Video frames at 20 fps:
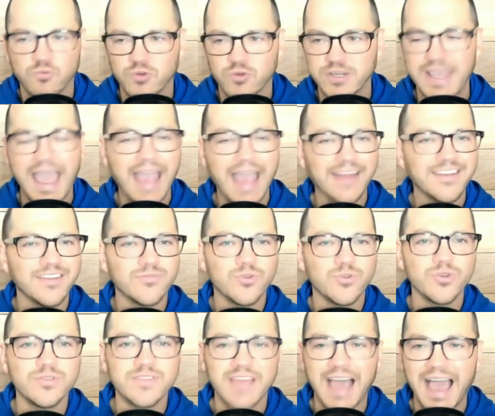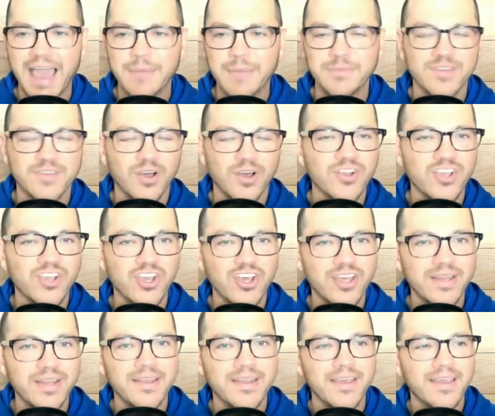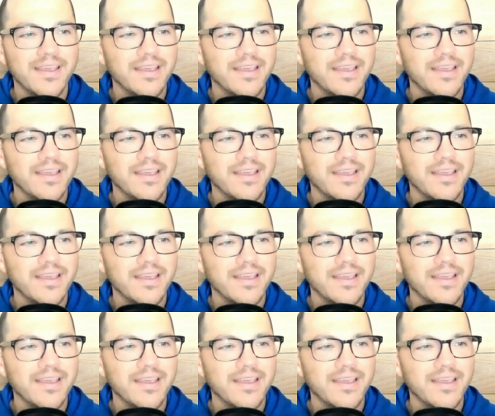react in real time. It's all good.